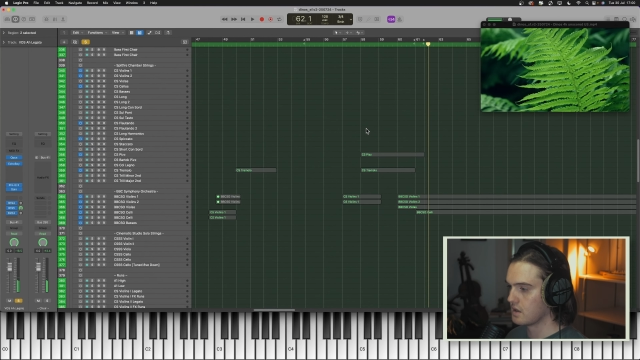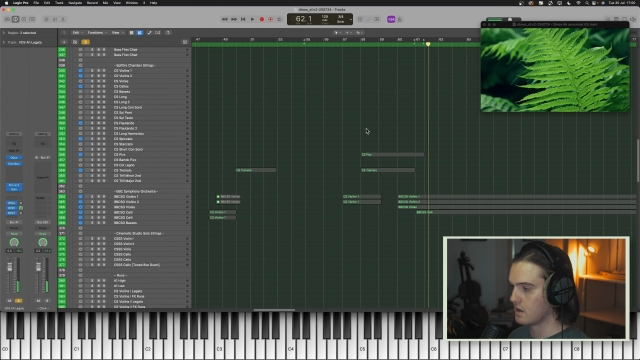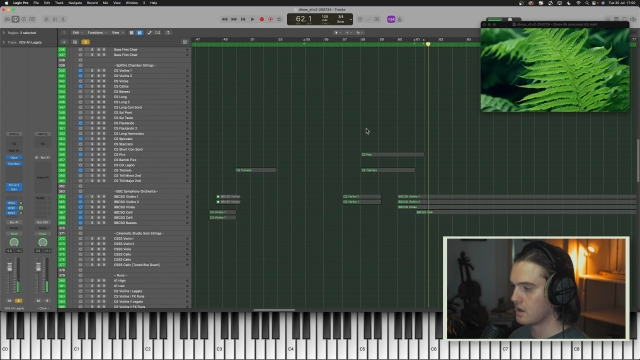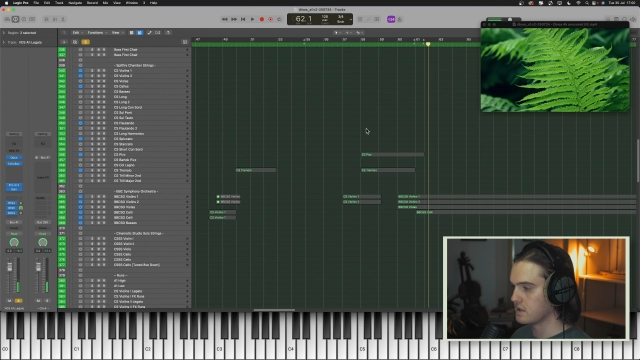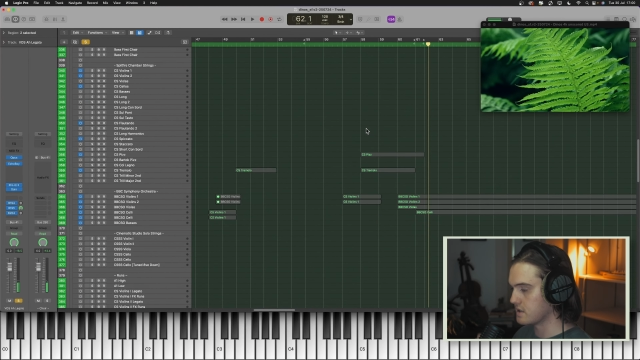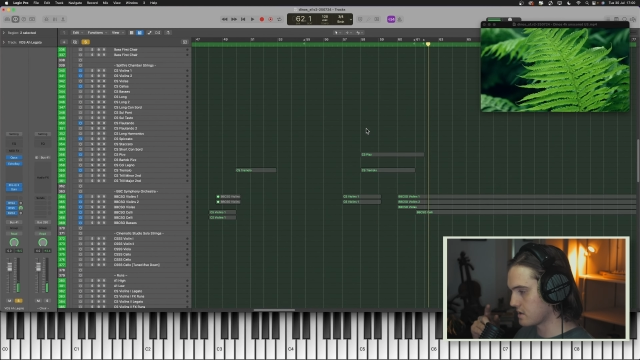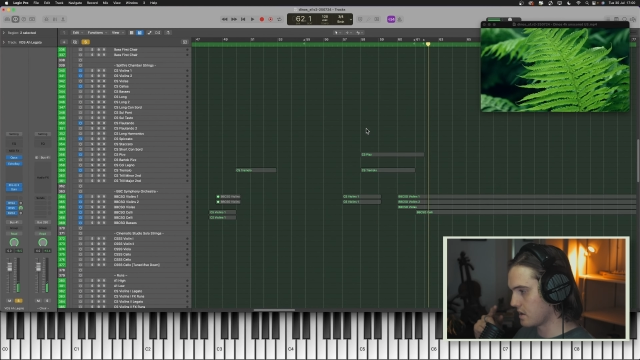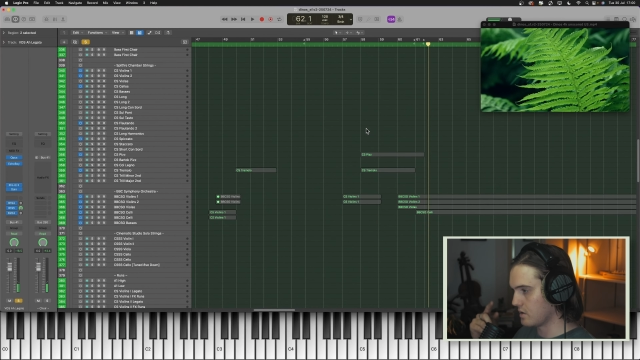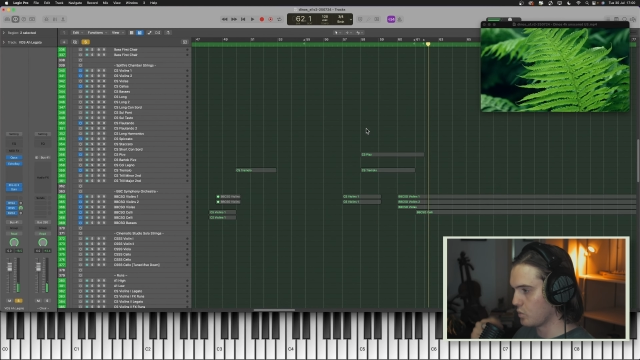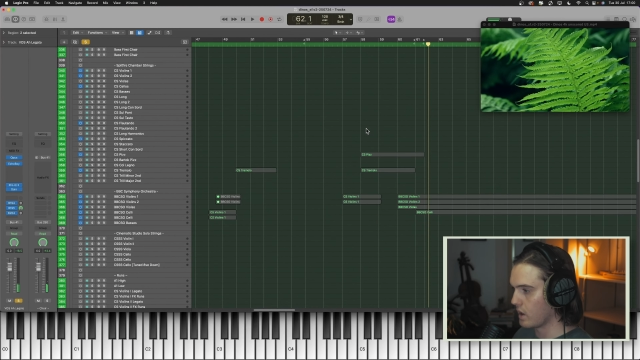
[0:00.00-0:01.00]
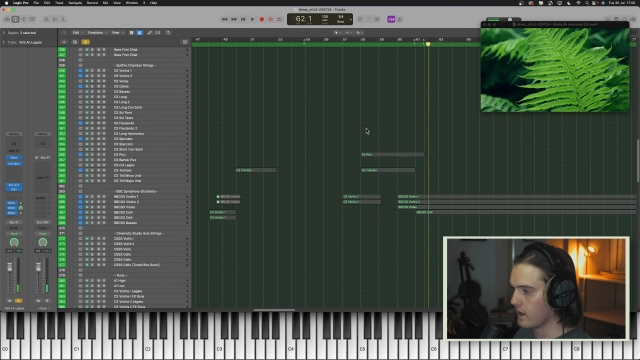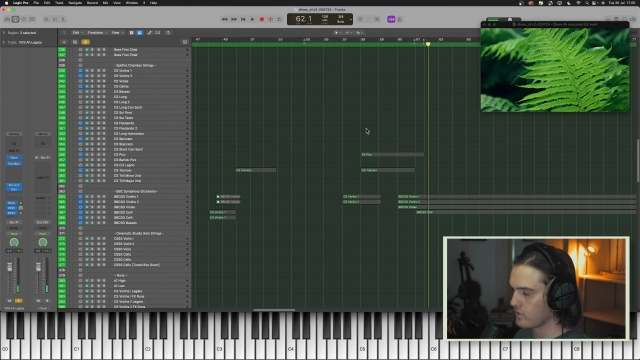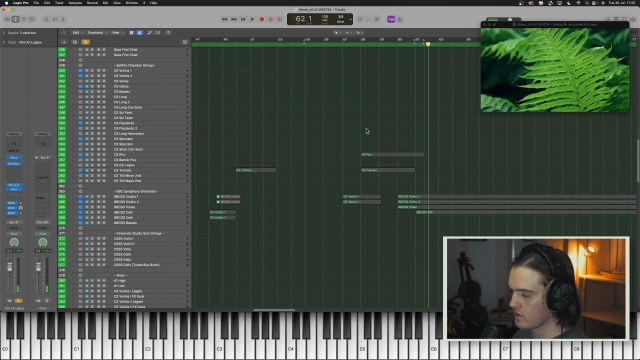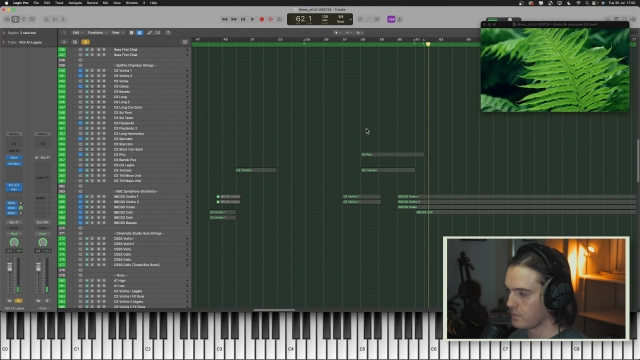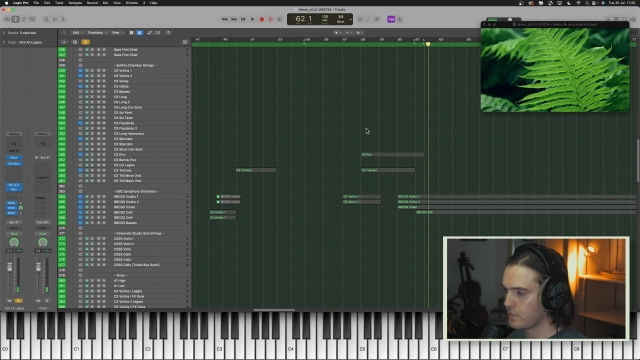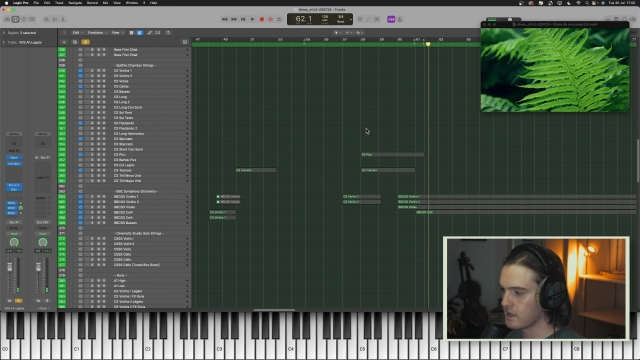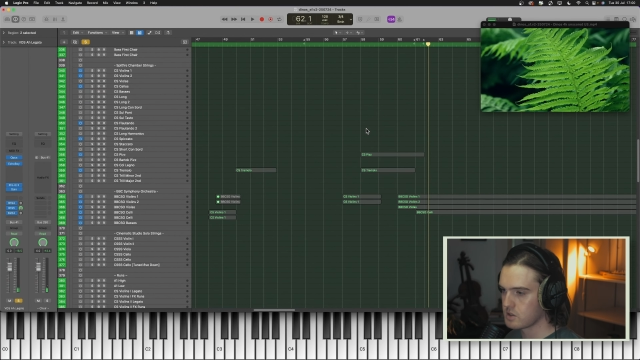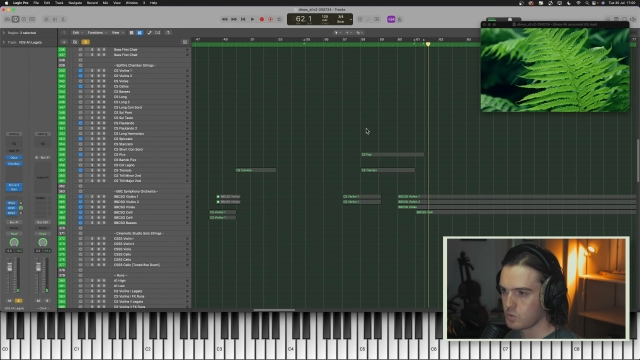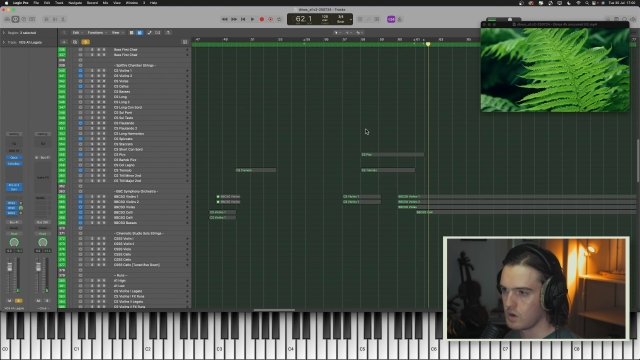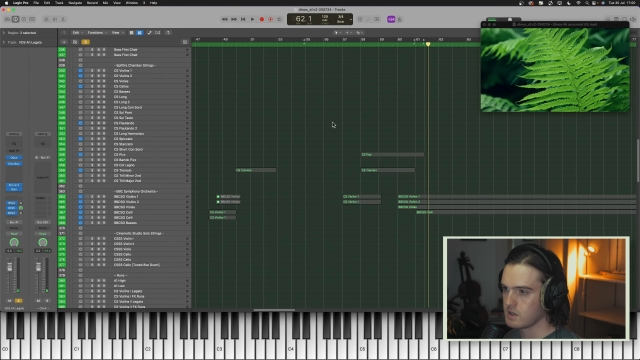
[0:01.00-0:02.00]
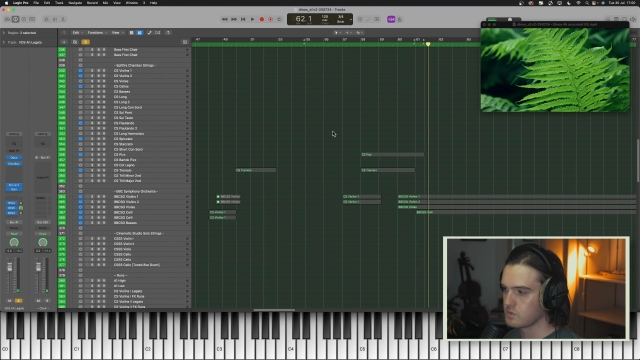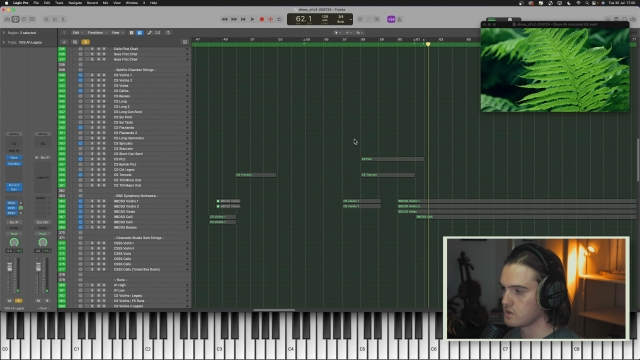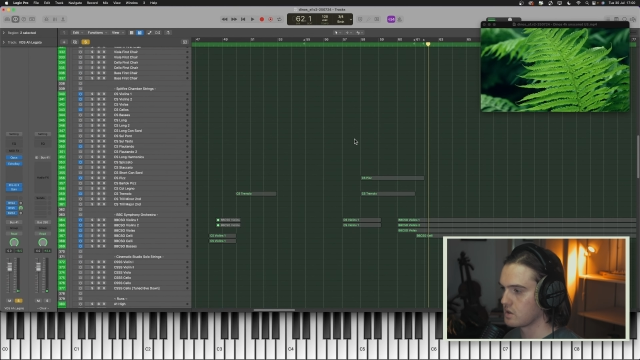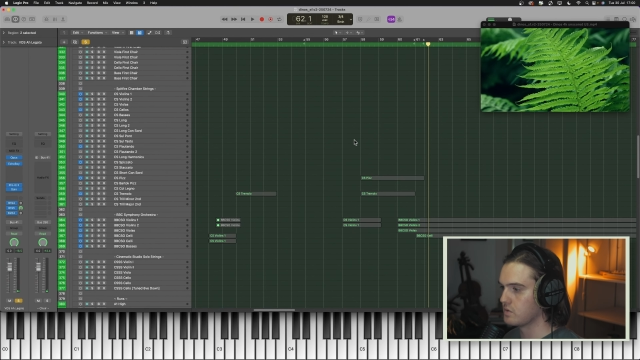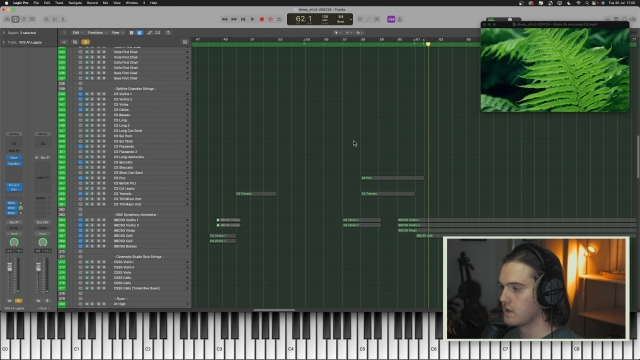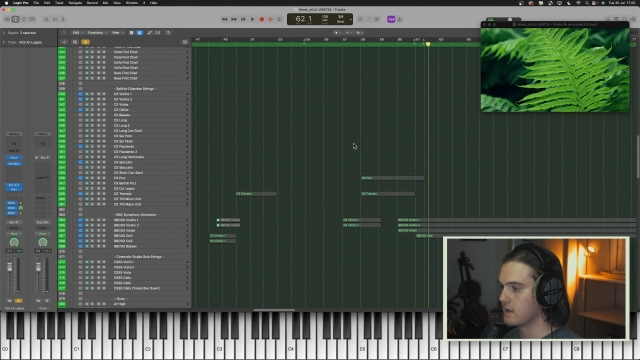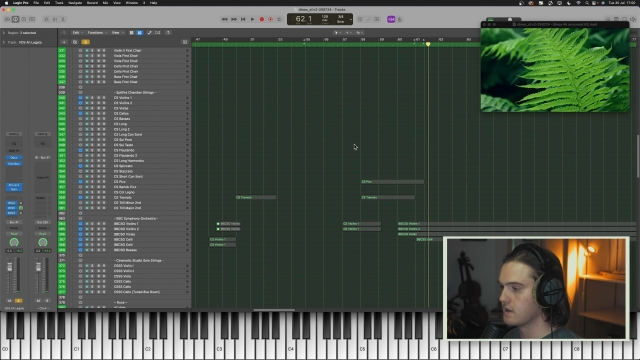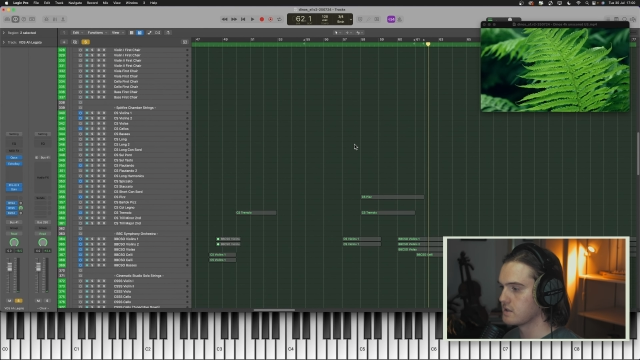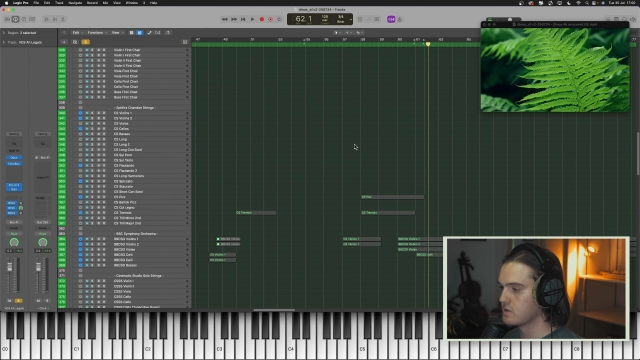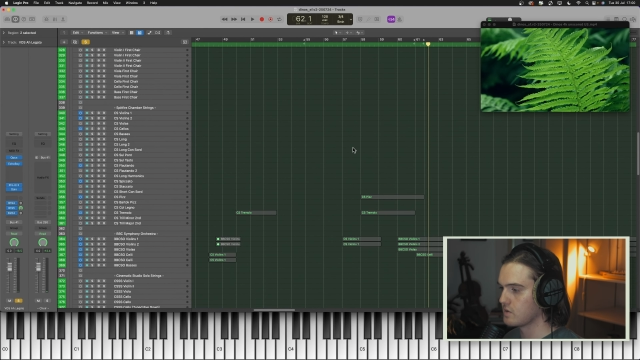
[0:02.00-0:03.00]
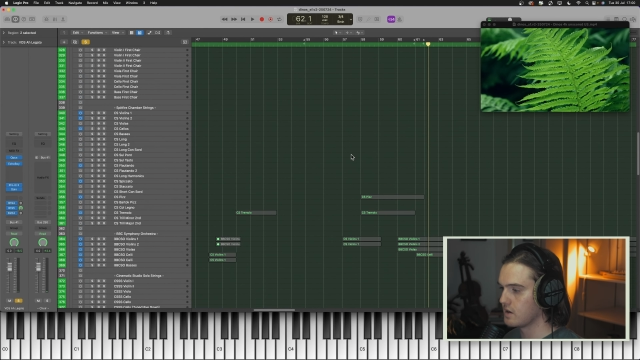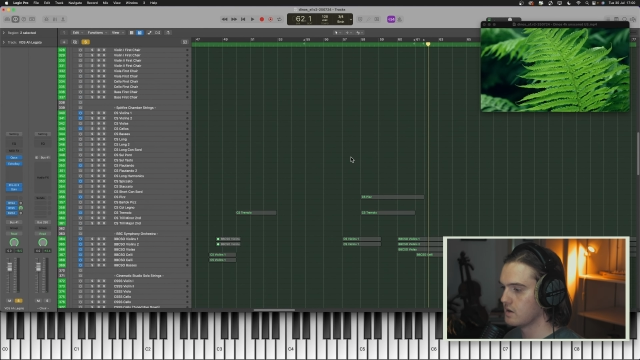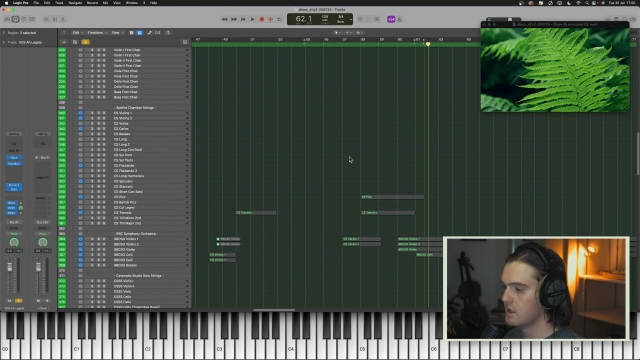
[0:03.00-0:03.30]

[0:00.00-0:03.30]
Nice kind of wavering pitch wise, which I really liked as well,